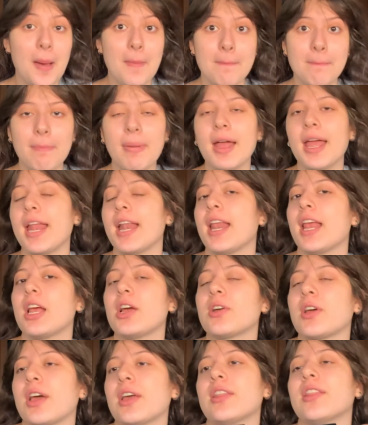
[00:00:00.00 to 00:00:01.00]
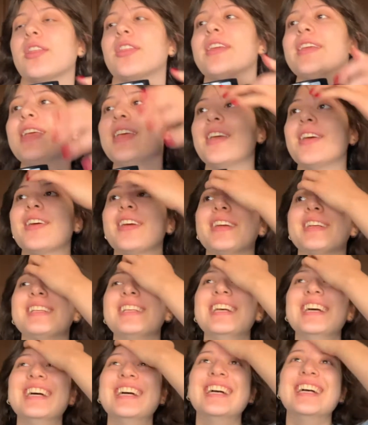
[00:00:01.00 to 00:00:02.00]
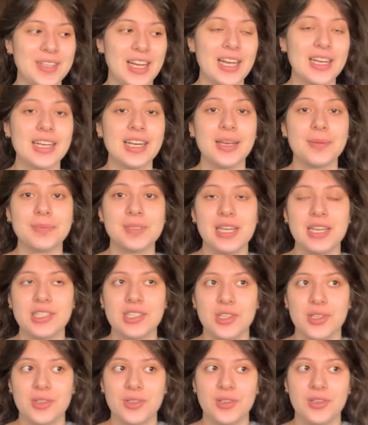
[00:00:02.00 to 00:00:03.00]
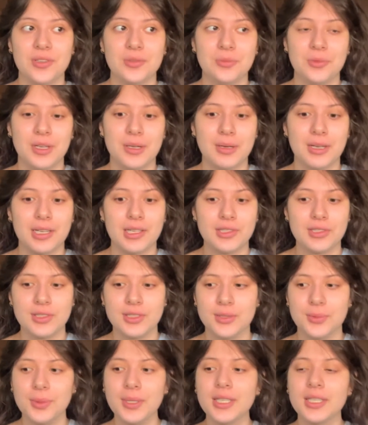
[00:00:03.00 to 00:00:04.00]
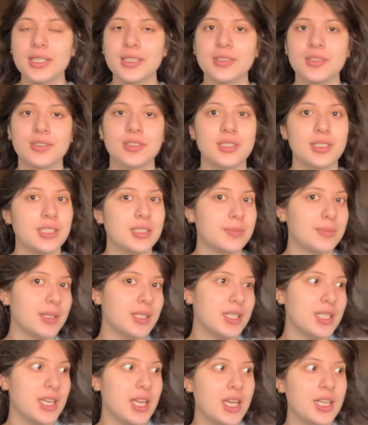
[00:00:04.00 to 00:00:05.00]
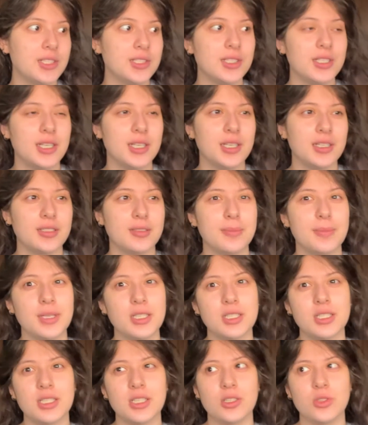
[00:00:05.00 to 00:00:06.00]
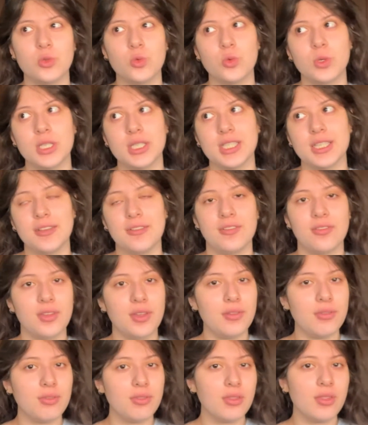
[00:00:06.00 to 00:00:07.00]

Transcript: But okay, the thing here is I'm gonna update you on what I'm gonna do this week. So today's Monday. Today is Monday the 25th.